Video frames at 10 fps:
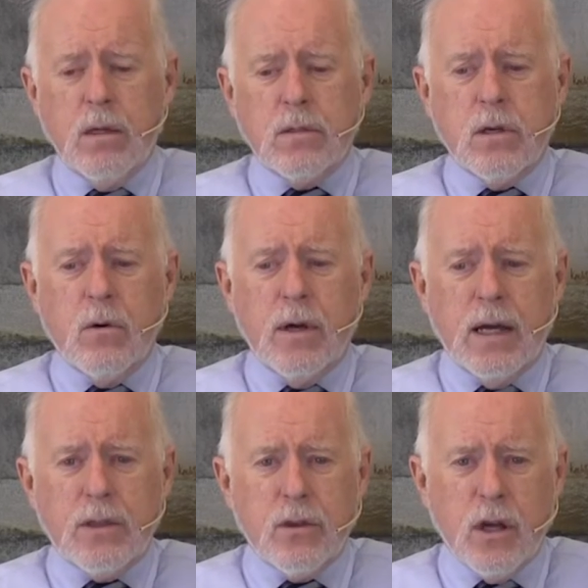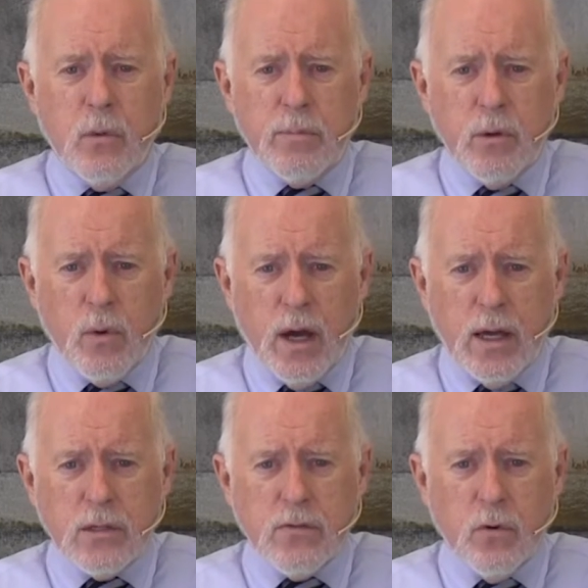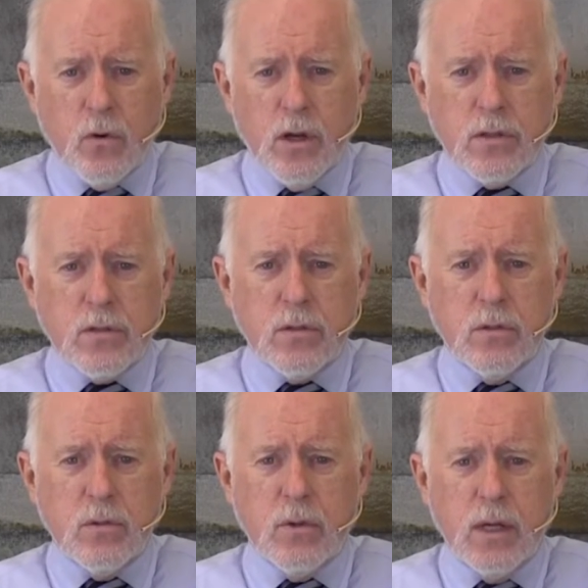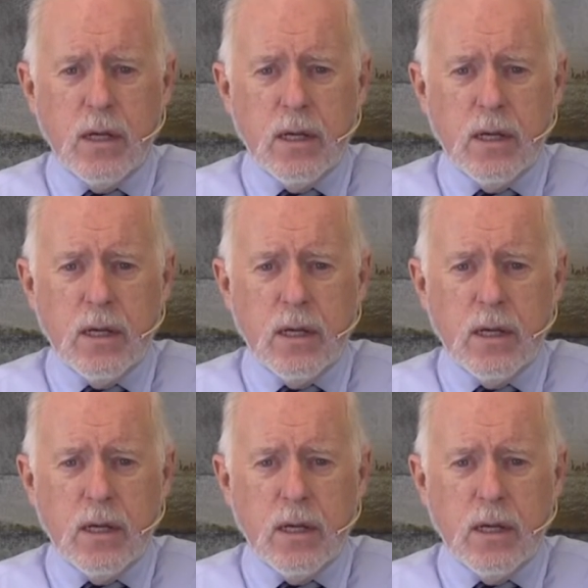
So I thought it would be wise for us to